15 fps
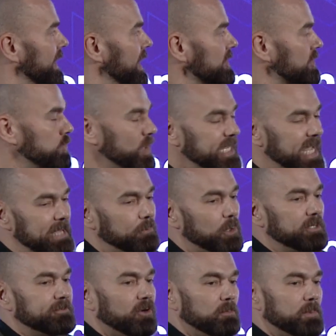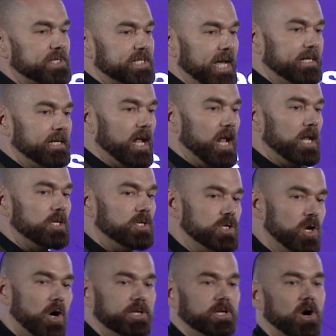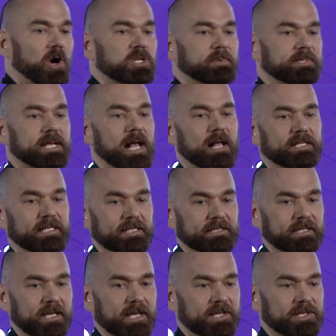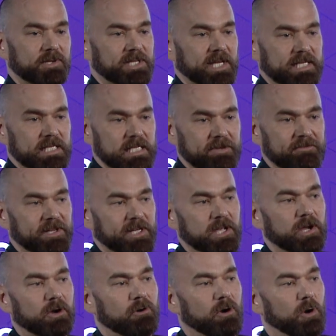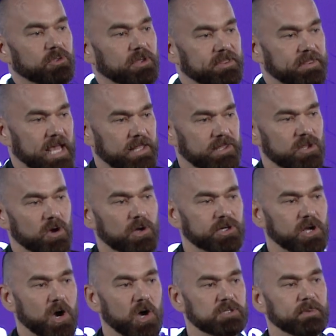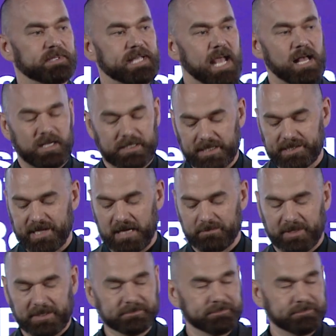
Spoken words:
28.4% non-hospitality. So significant growth in that non-hospitality segment.